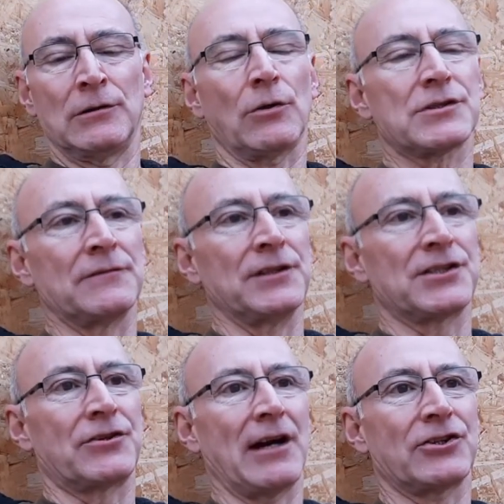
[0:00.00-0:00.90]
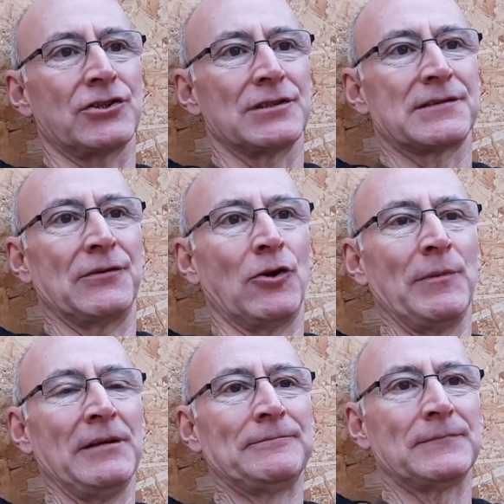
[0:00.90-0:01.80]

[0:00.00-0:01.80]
lots of distractions for me,